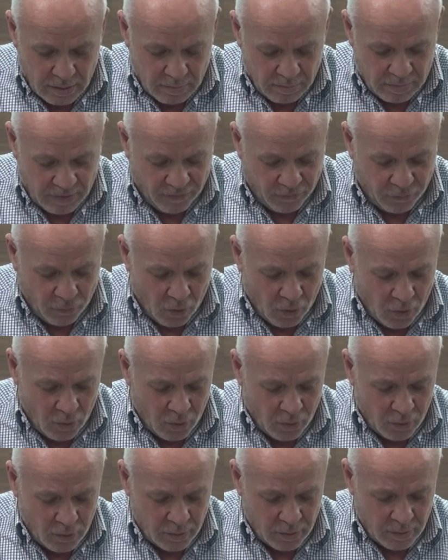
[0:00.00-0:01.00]

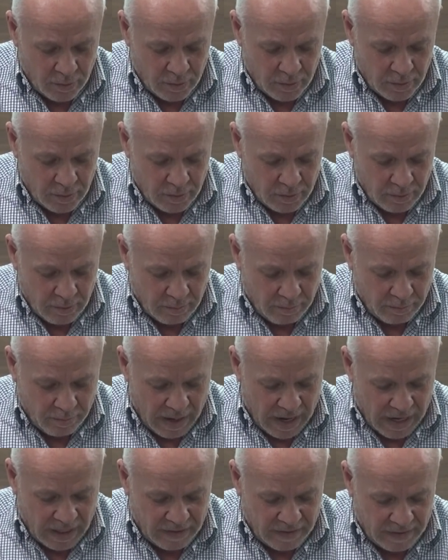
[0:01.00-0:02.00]
before
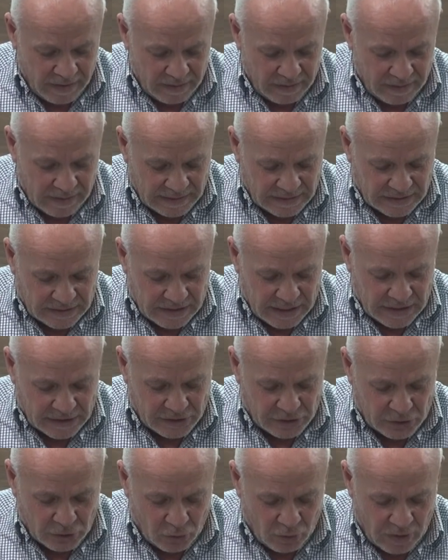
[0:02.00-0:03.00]
by these
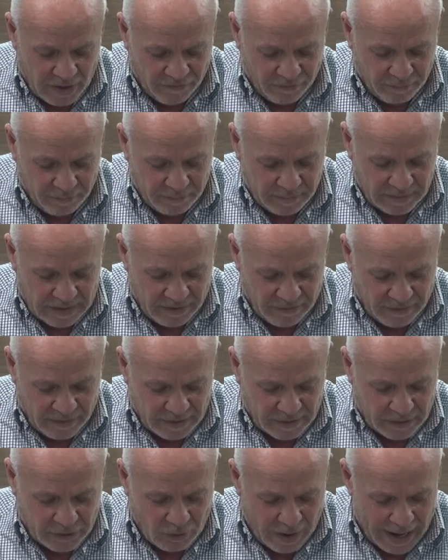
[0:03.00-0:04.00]
deeds you have
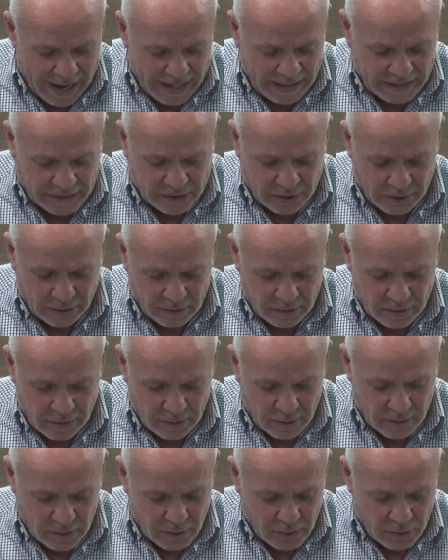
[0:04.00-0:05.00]
given great
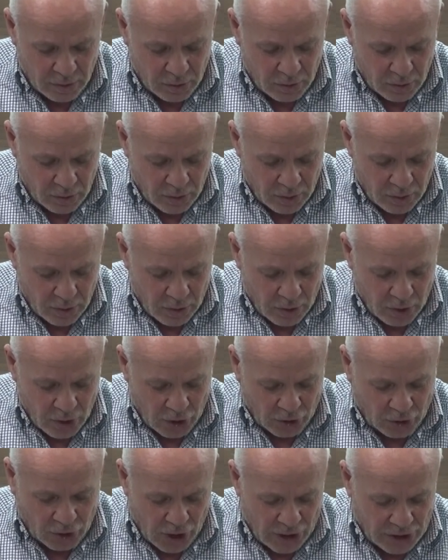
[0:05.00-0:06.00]

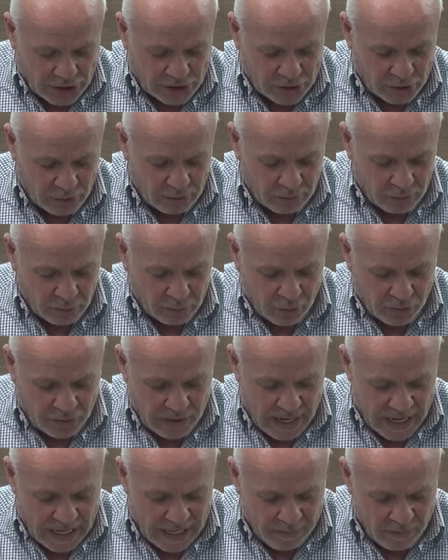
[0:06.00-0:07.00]
occasion to the
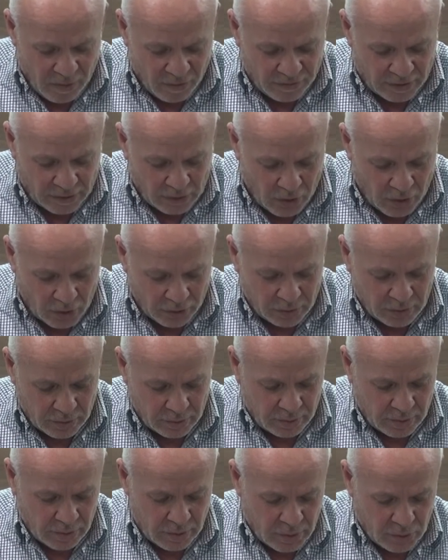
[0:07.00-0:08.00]
enemy of the Lord
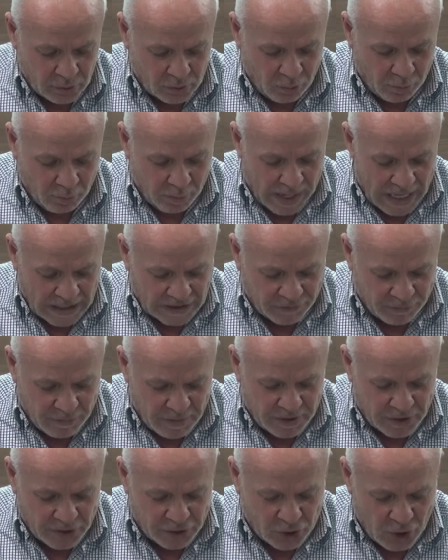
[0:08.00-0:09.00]
to blaspheme
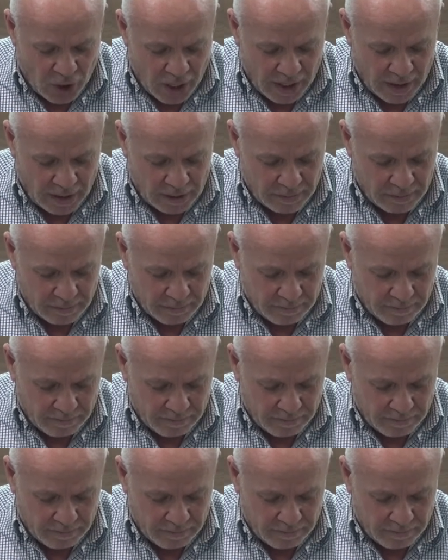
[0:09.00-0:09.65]
the child